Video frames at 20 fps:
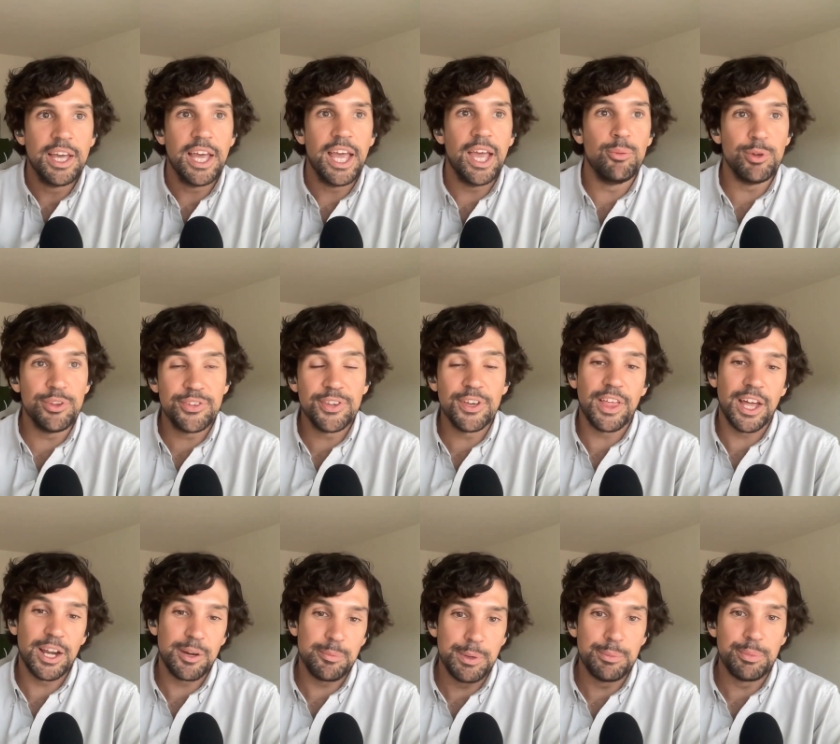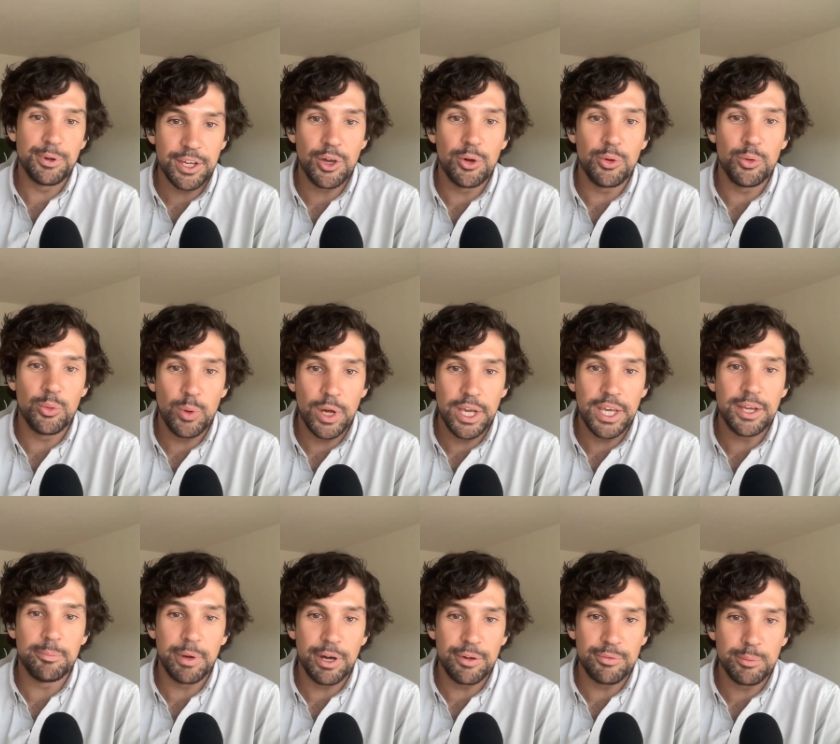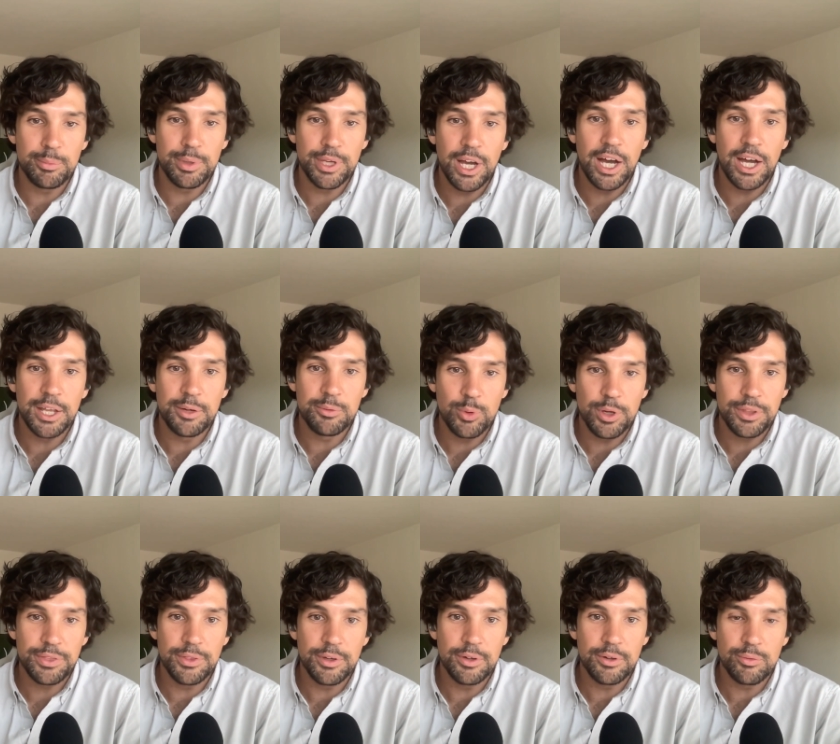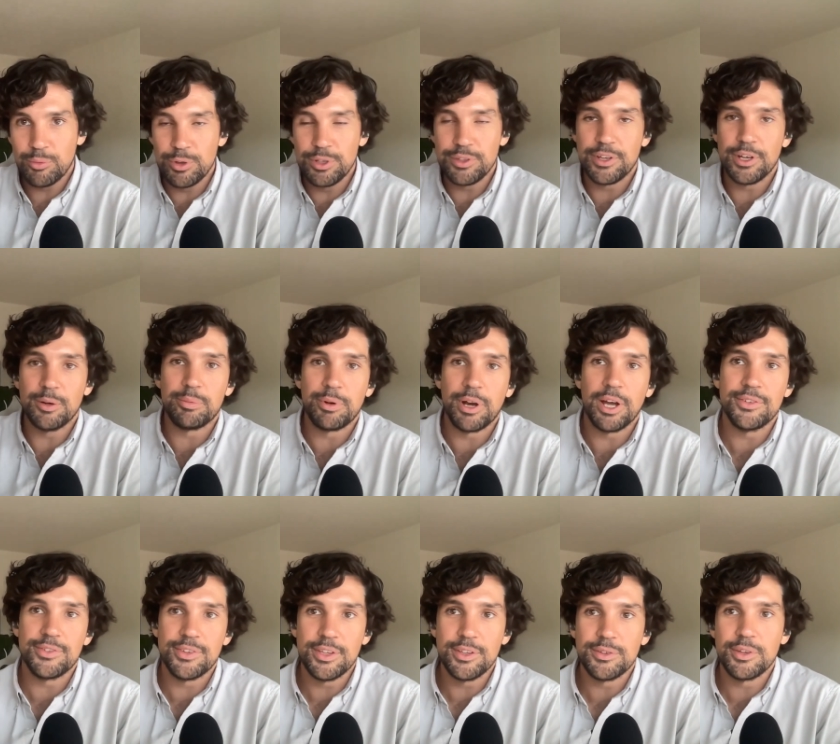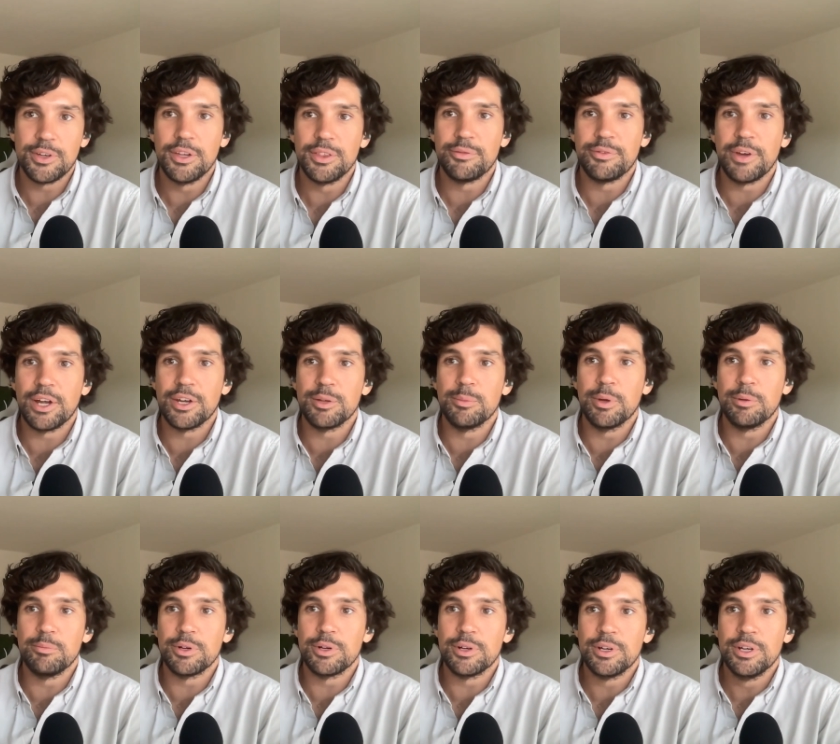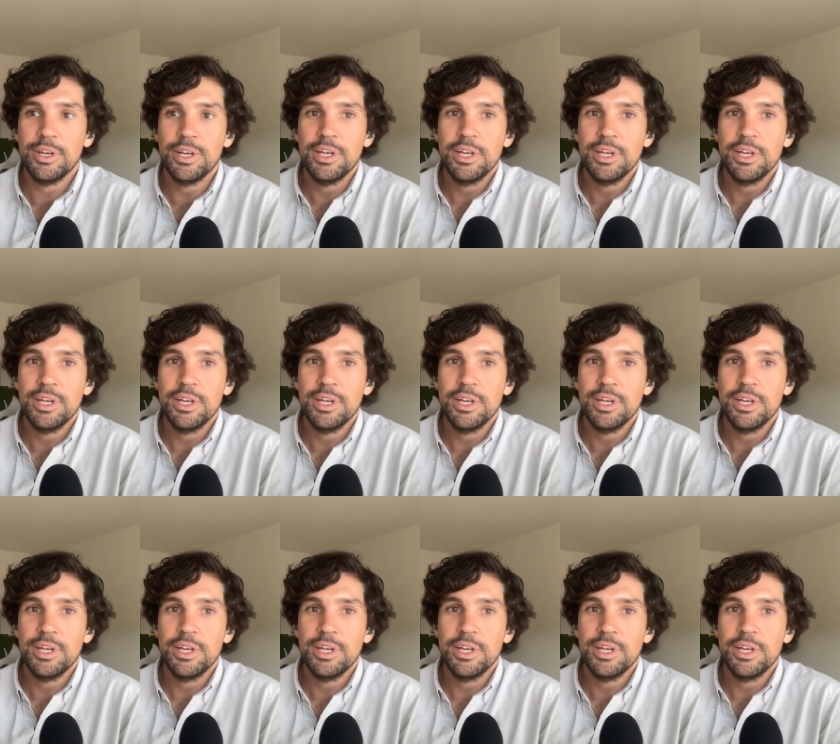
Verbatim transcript: And we see a lot of people go way above and beyond what the retail price is on the founding member.